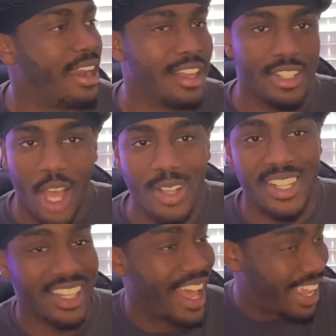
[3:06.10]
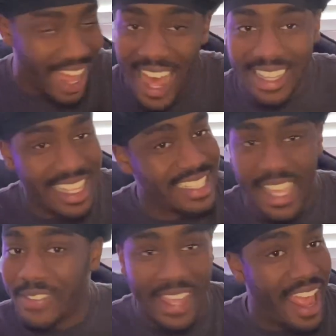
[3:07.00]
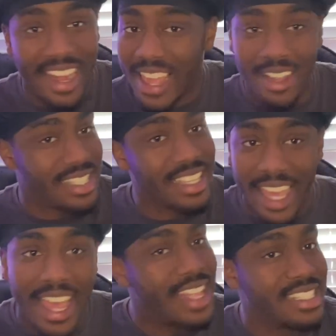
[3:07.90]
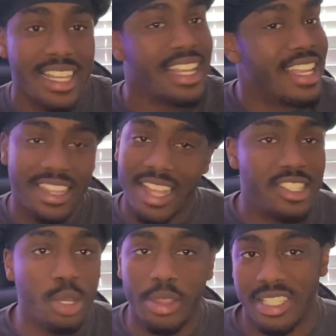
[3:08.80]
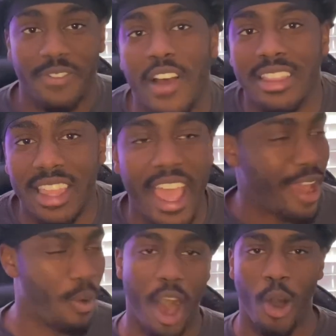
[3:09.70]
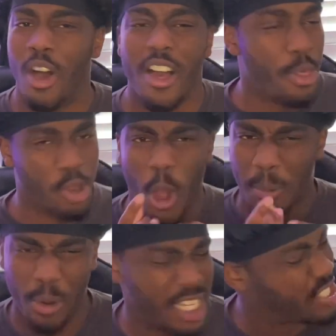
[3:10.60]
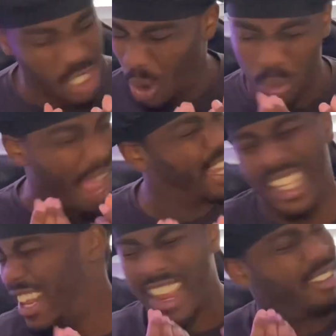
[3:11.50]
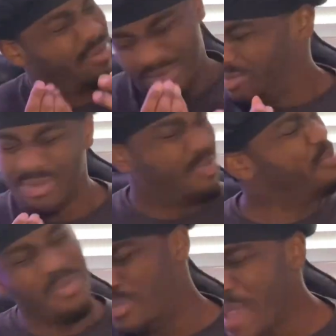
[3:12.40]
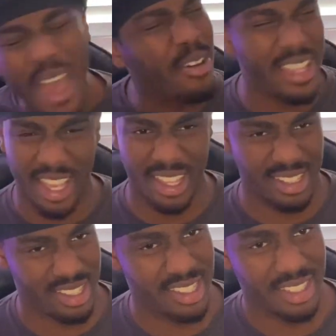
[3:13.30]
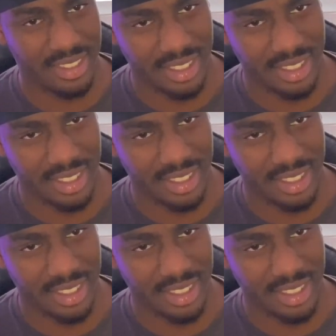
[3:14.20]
And adults are like, ah, let's give candy out to kids. Let's do this fun thing while the corporations are racking in millions.